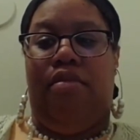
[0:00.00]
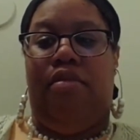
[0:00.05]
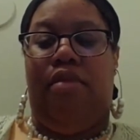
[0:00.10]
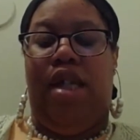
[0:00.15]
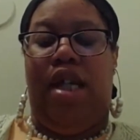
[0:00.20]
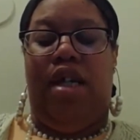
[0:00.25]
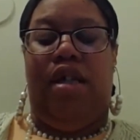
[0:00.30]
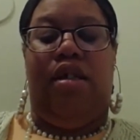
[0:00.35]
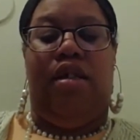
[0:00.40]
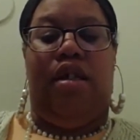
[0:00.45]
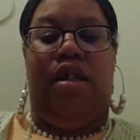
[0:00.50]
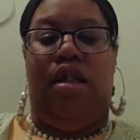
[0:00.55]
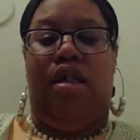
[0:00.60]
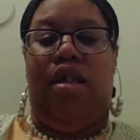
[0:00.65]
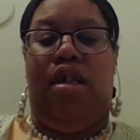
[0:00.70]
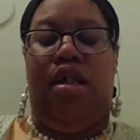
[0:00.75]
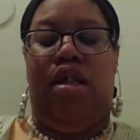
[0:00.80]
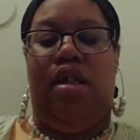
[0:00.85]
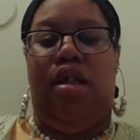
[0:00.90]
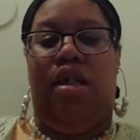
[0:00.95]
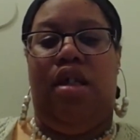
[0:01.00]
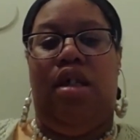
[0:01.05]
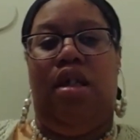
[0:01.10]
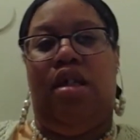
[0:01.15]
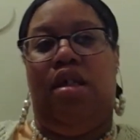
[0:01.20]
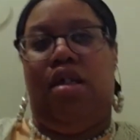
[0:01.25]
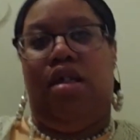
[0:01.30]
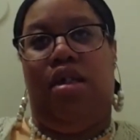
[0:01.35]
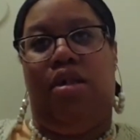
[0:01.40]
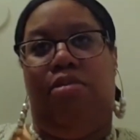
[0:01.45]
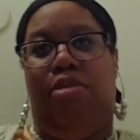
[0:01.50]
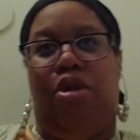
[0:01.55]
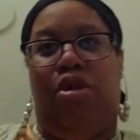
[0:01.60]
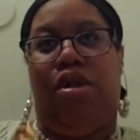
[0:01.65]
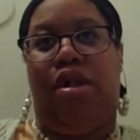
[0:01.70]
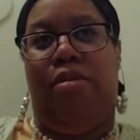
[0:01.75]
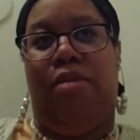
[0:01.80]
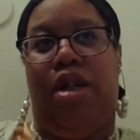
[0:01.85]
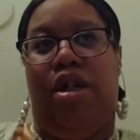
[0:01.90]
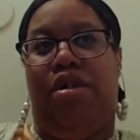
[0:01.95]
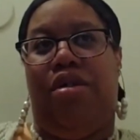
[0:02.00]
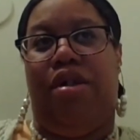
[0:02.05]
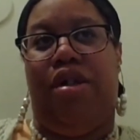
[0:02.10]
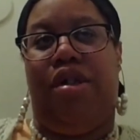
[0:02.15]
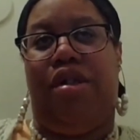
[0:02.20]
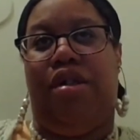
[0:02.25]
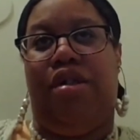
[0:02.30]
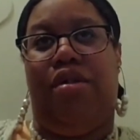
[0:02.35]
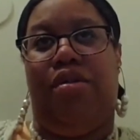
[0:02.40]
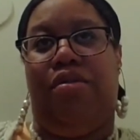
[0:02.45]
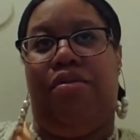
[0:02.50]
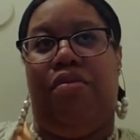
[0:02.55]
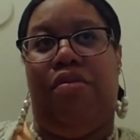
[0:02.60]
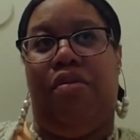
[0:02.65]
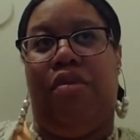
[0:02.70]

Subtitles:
yeah, it is broken my heart too.